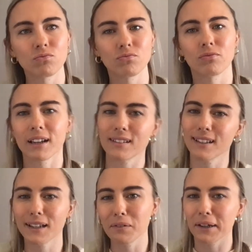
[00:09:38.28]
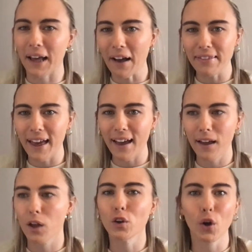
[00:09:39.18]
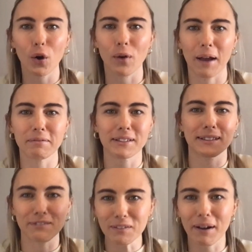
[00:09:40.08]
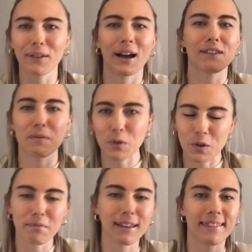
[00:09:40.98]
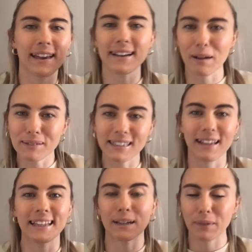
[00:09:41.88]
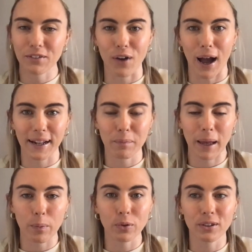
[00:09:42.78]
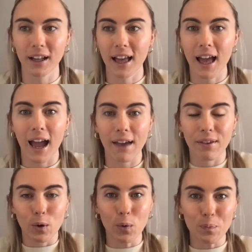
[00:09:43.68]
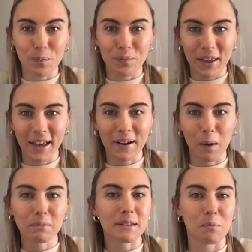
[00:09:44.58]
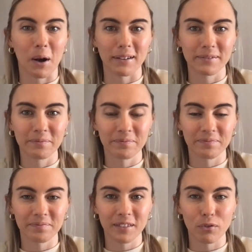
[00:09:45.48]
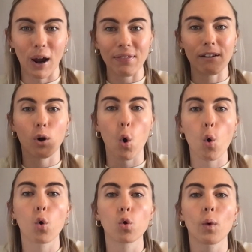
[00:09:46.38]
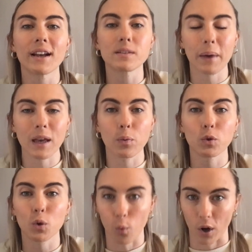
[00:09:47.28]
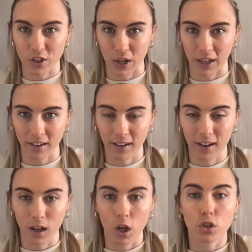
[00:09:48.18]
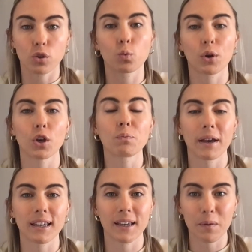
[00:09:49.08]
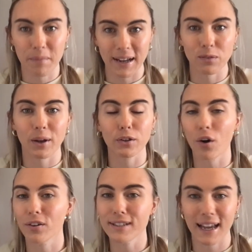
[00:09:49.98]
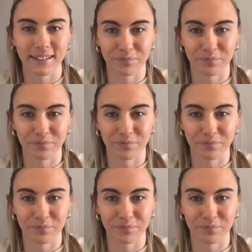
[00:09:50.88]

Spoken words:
is anyone out there? No, I'm just living my life. I'm doing my thing. I'm selling. I'm inviting people. And then, here comes someone, right? There are always people watching. So what are you making it mean when content